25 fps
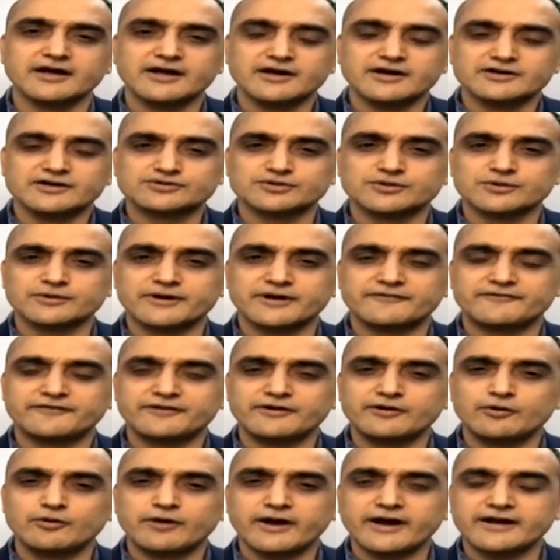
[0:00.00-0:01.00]
So if we
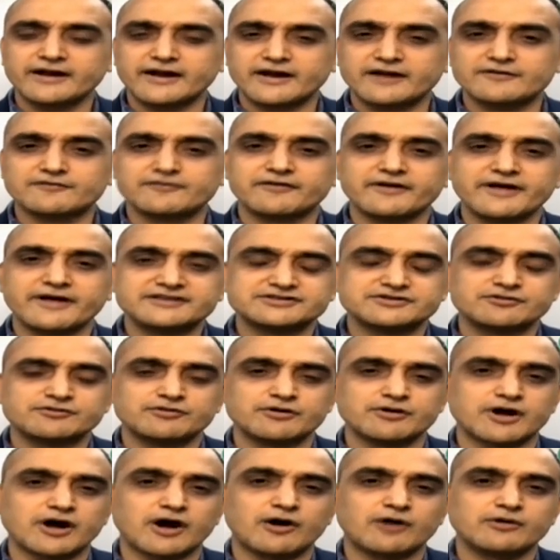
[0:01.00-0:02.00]
look at inflation on
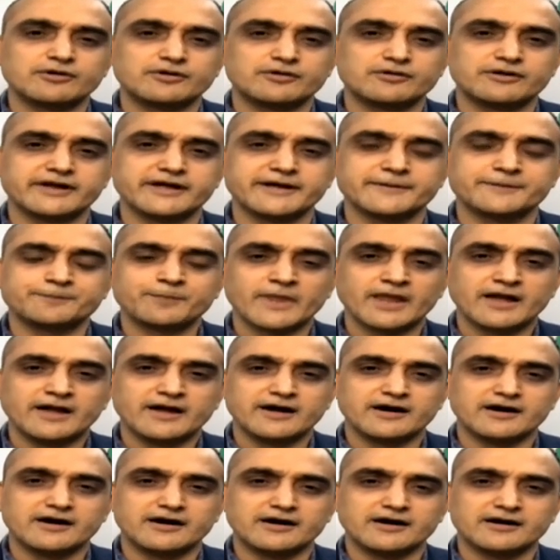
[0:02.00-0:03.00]
account today,
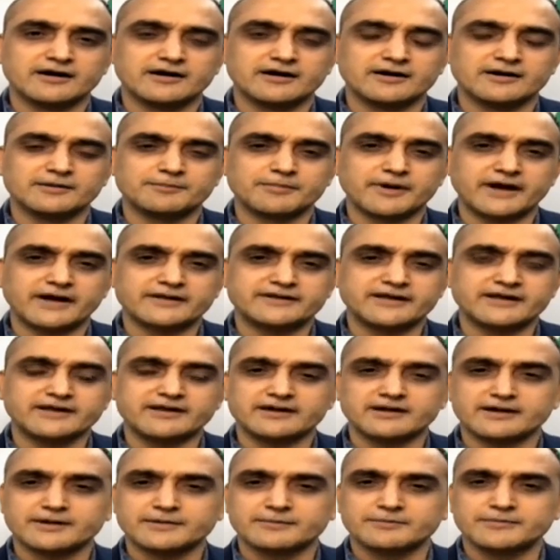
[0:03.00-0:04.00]
I think
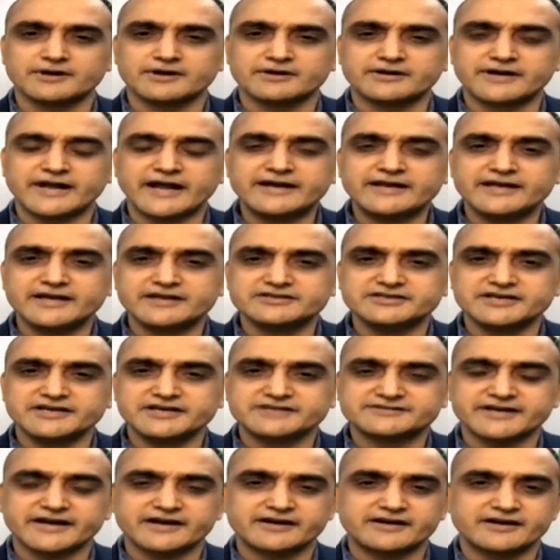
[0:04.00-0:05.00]
ten-year
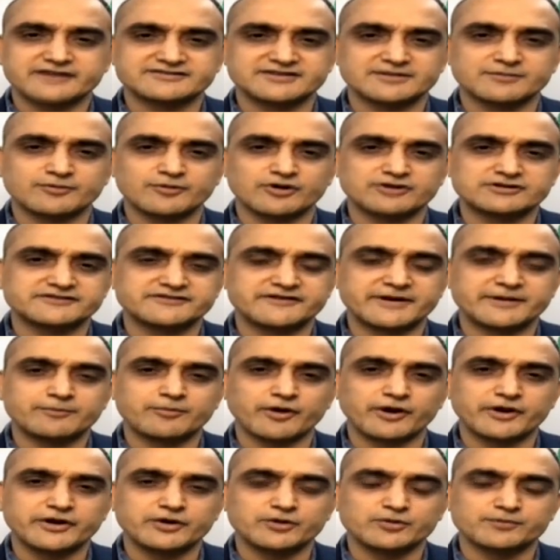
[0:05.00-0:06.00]
GSEC touched about seven
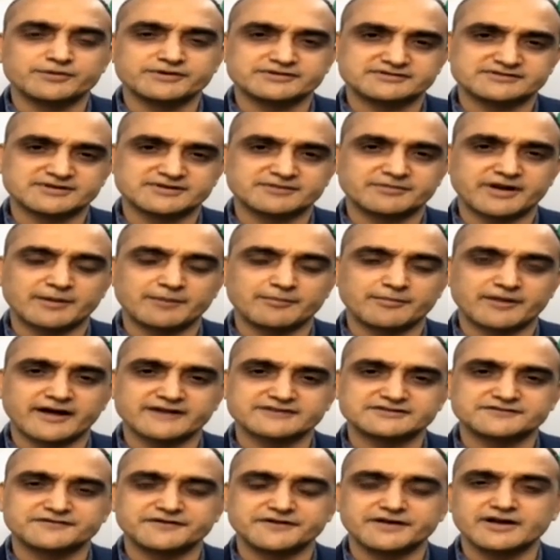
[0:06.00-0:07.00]
point two percent sometime
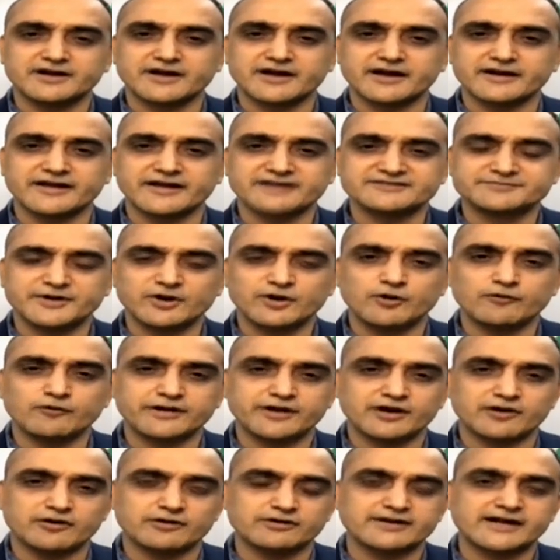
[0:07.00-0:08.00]
last week and has been hovering
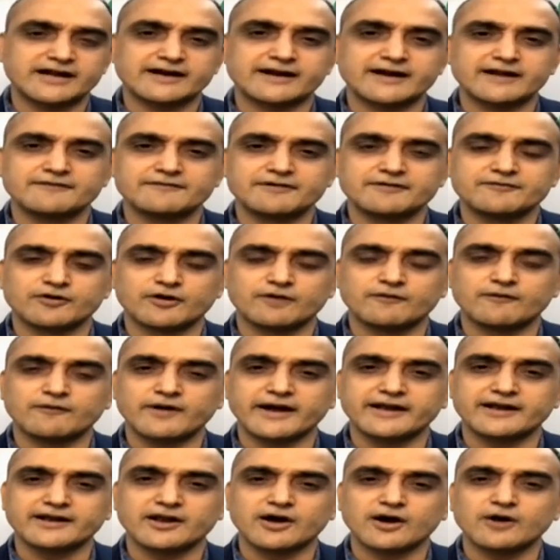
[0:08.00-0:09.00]
around that level for a
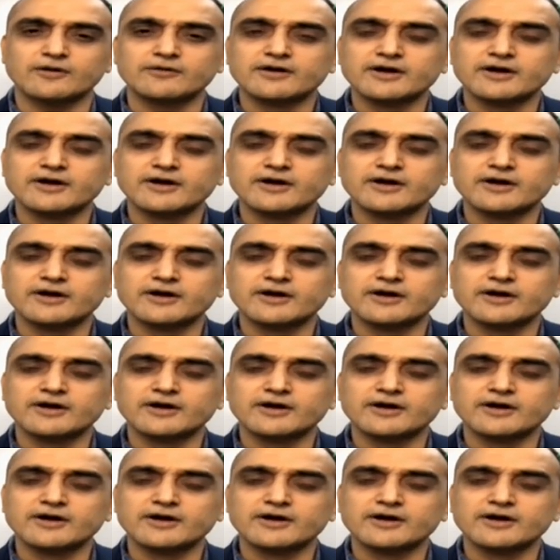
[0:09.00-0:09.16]
while now.